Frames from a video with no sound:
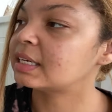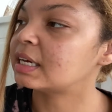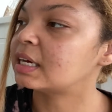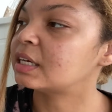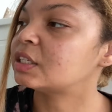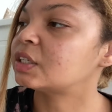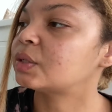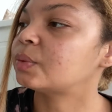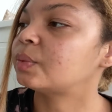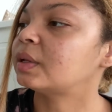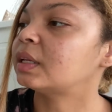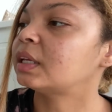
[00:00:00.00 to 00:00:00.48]

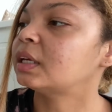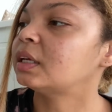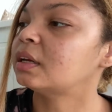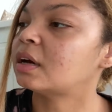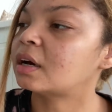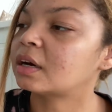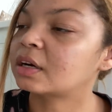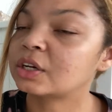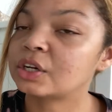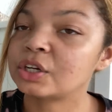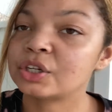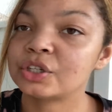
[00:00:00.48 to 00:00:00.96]
It's really
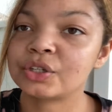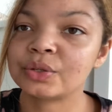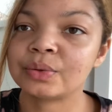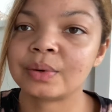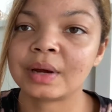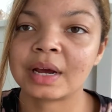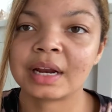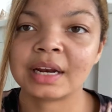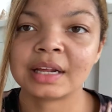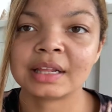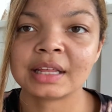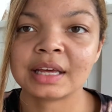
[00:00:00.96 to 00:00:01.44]
not gonna do
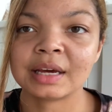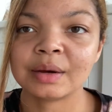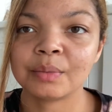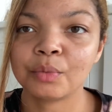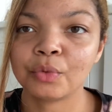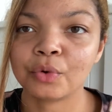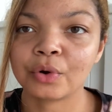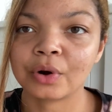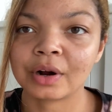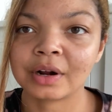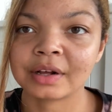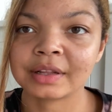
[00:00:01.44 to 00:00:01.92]
anything
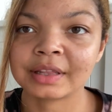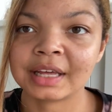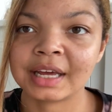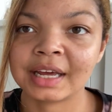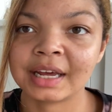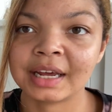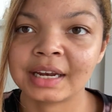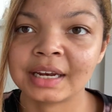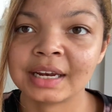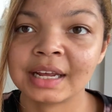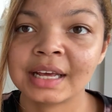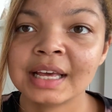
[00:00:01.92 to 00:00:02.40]
more
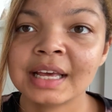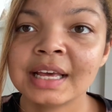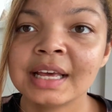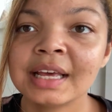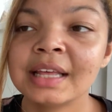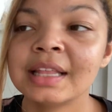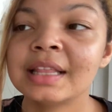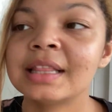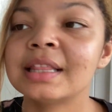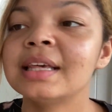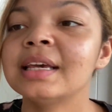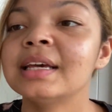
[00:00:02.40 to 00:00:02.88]
than
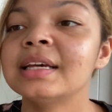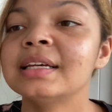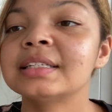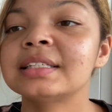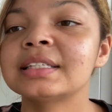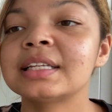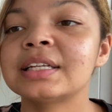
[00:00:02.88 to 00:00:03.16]
this.